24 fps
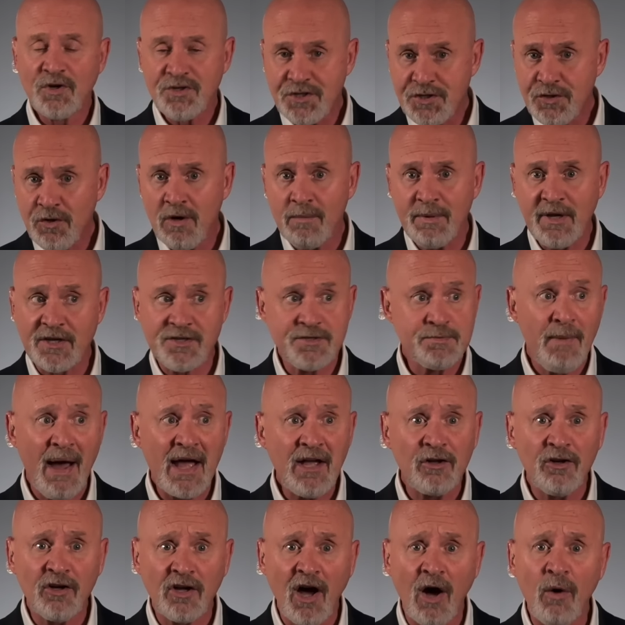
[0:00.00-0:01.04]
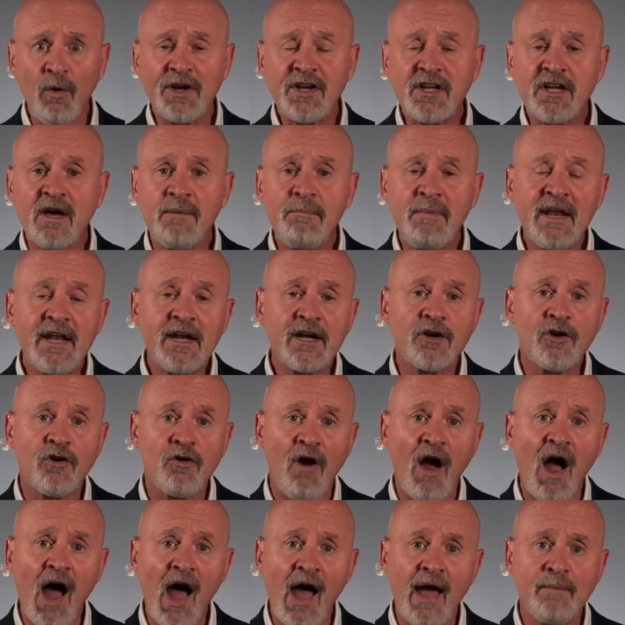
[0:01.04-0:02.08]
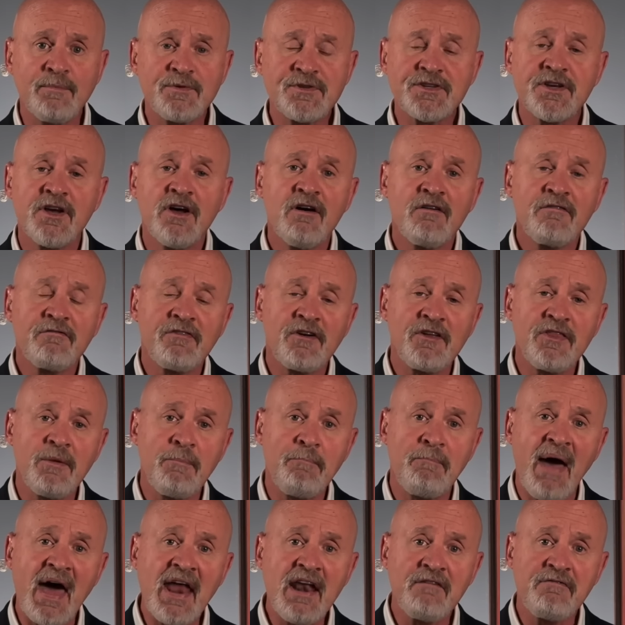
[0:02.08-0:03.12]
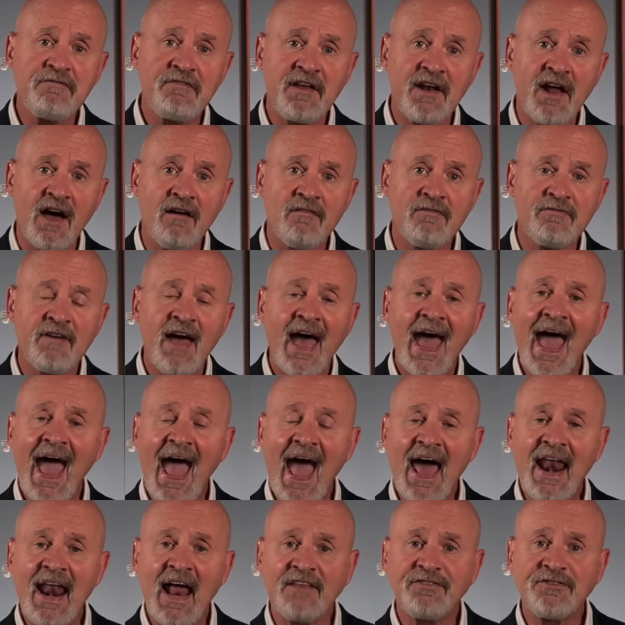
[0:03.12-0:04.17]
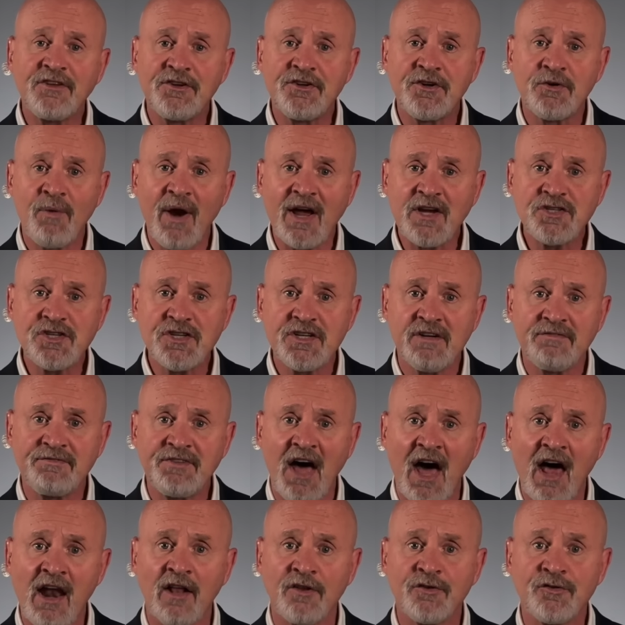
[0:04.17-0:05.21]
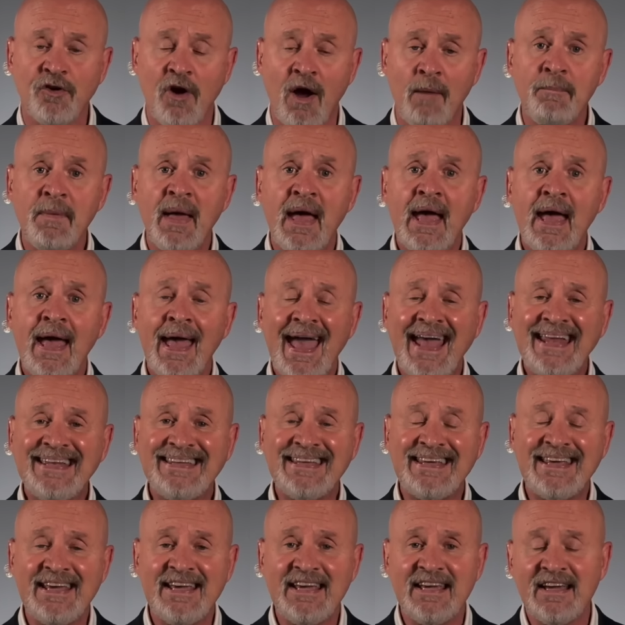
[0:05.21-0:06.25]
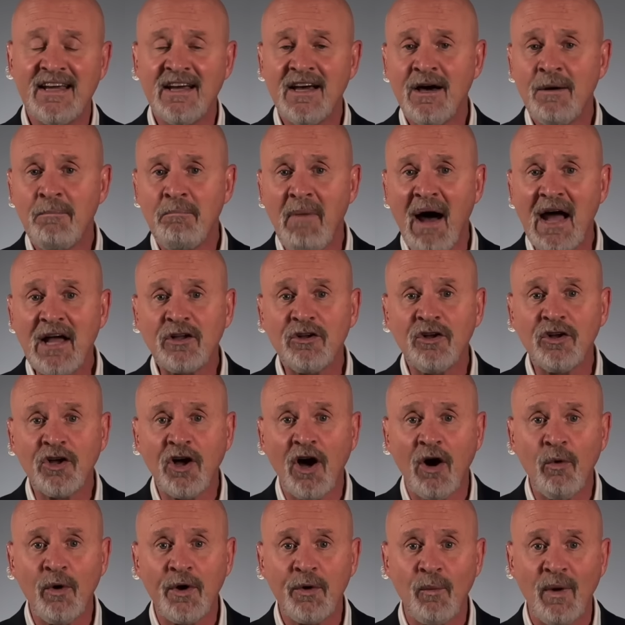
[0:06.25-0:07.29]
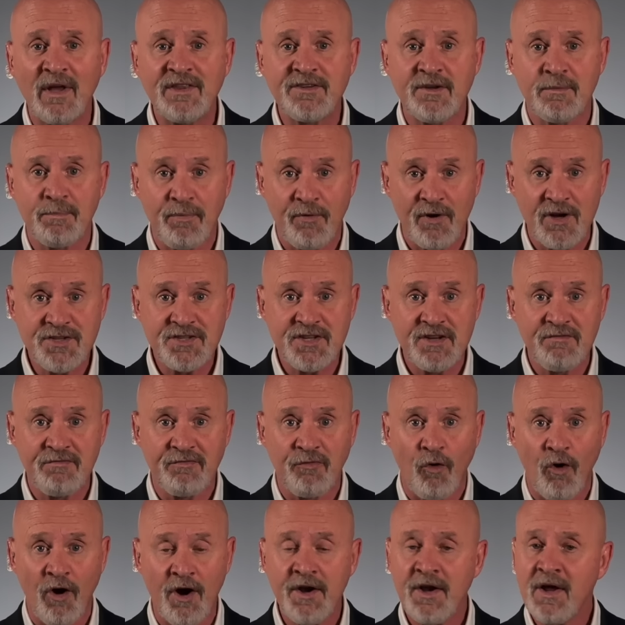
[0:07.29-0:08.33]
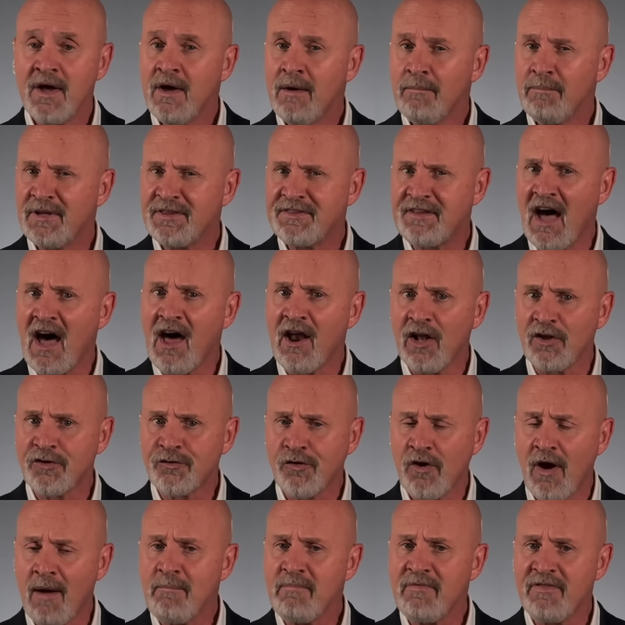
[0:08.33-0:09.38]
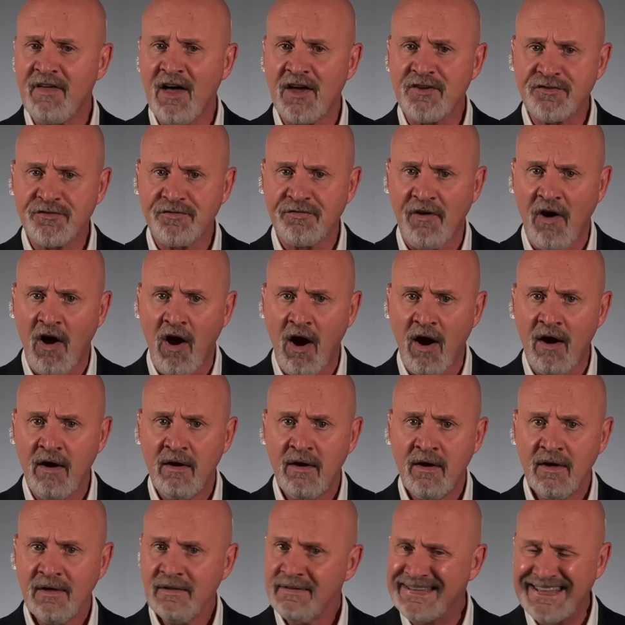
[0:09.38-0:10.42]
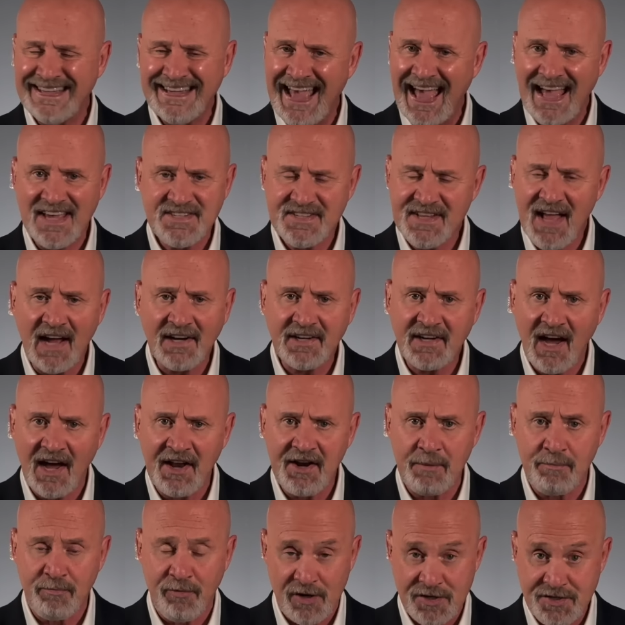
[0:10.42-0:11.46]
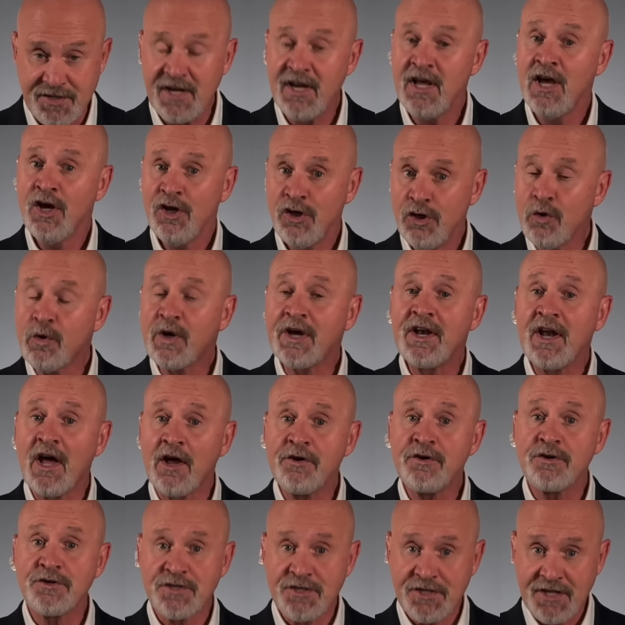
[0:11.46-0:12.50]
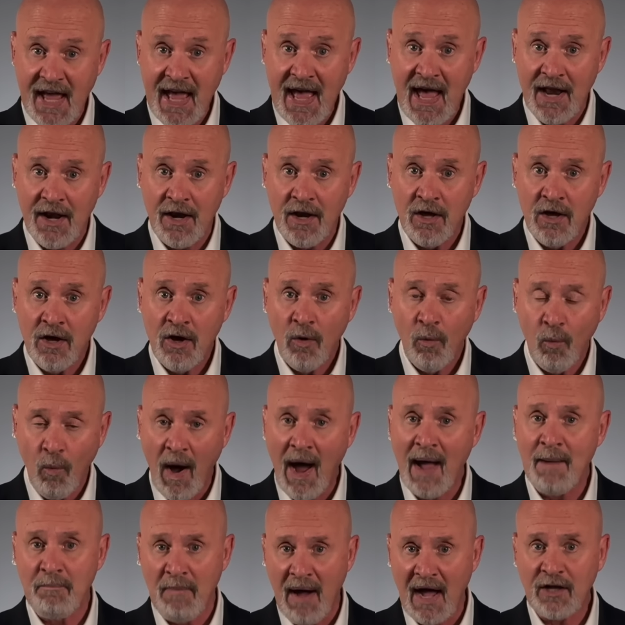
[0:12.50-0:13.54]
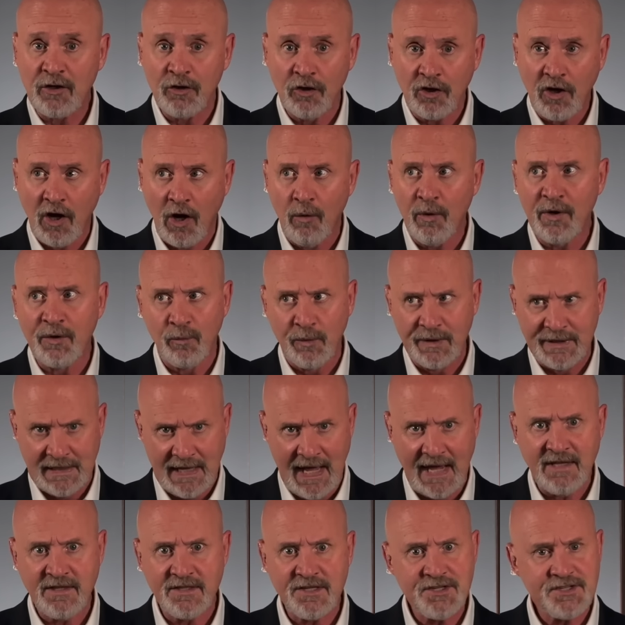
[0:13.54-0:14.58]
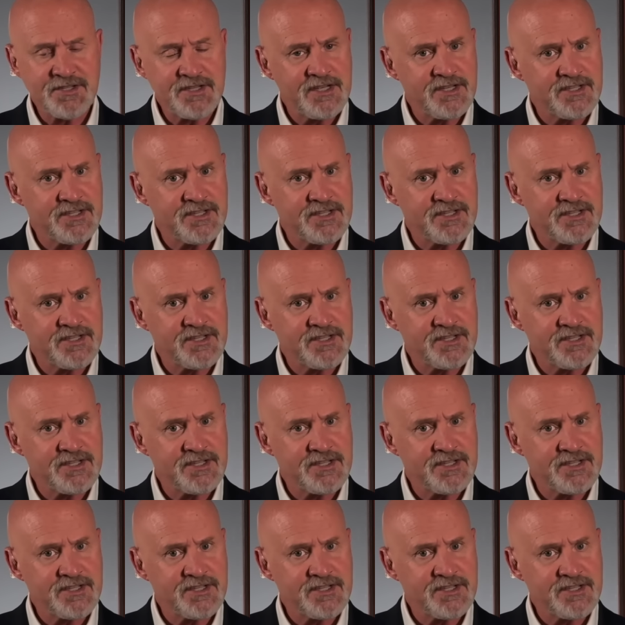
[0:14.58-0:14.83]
sure, because Michael Cohen committed crimes for the benefit of and at the direction of Donald Trump. And he, Michael Cohen, went to prison for it. But Donald Trump thus far has not gone to prison. You can understand why Michael Cohen would like to see